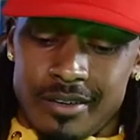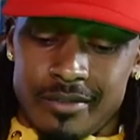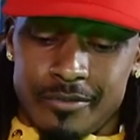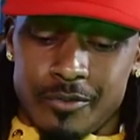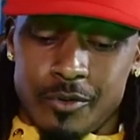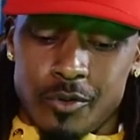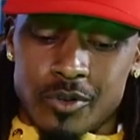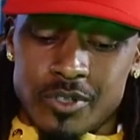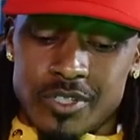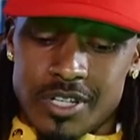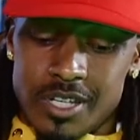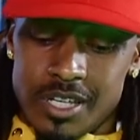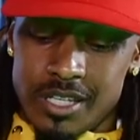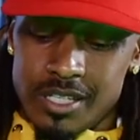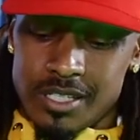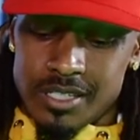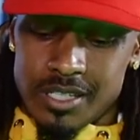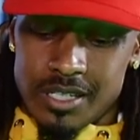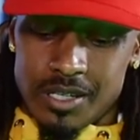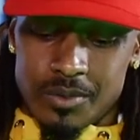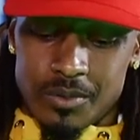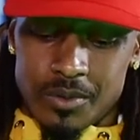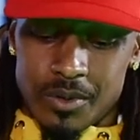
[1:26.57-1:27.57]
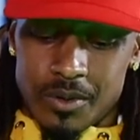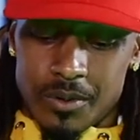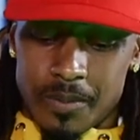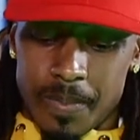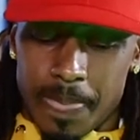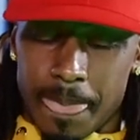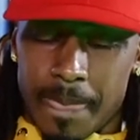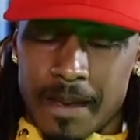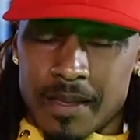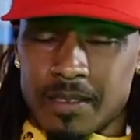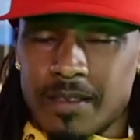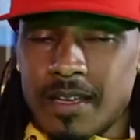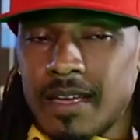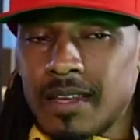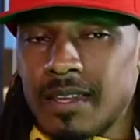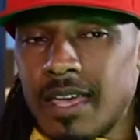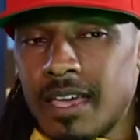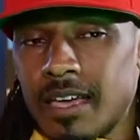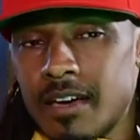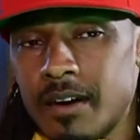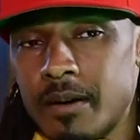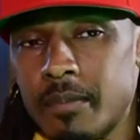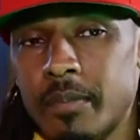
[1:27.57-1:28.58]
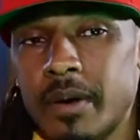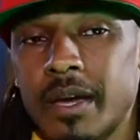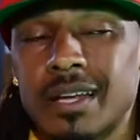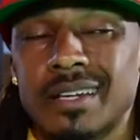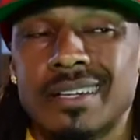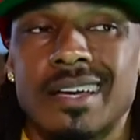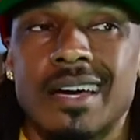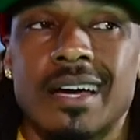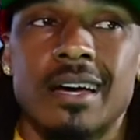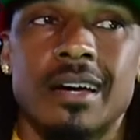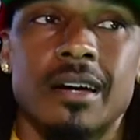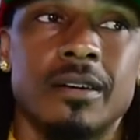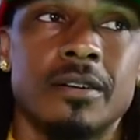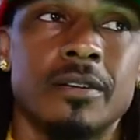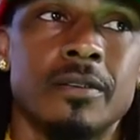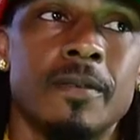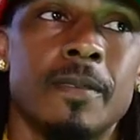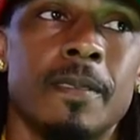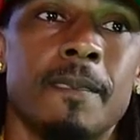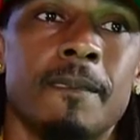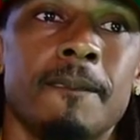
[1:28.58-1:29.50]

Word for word: 14-0. I think they come back down.